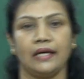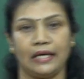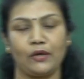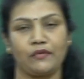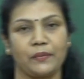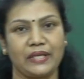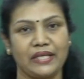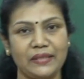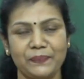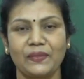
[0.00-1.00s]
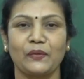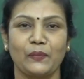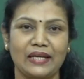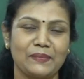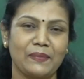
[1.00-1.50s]
Hello everybody,
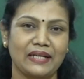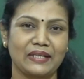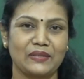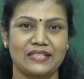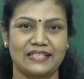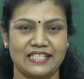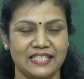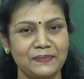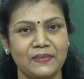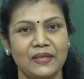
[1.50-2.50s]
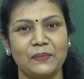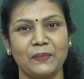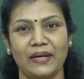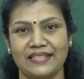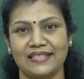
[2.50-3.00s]
welcome back to the session.
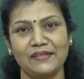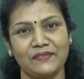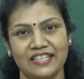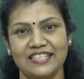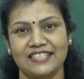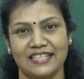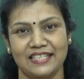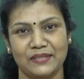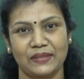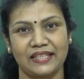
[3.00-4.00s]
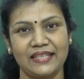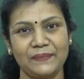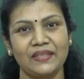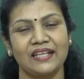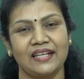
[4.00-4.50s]
Myself Saraswati,
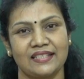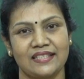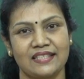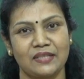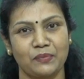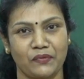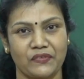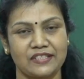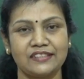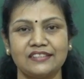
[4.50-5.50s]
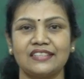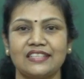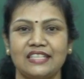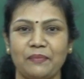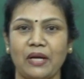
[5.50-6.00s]
Assistant Professor,
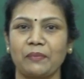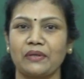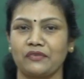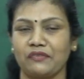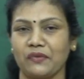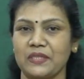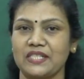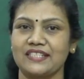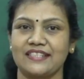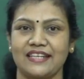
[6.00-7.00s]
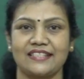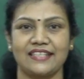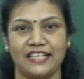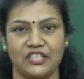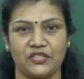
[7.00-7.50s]
Department of Information Science
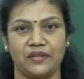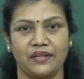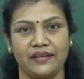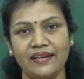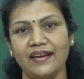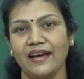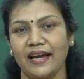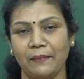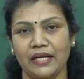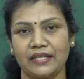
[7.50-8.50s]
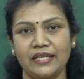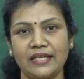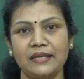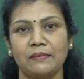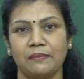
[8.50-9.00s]
and Engineering,
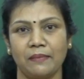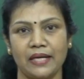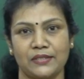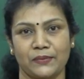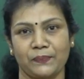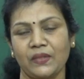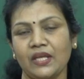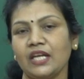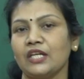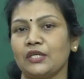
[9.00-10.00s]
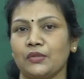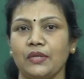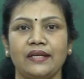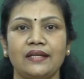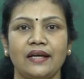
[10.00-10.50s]
MIT, Mysore.
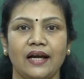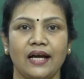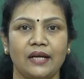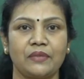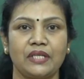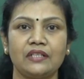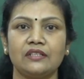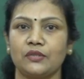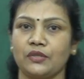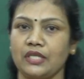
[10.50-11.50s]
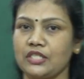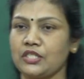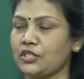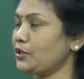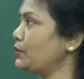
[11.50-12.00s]
Today I am here to
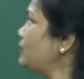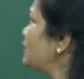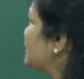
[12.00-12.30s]
teach you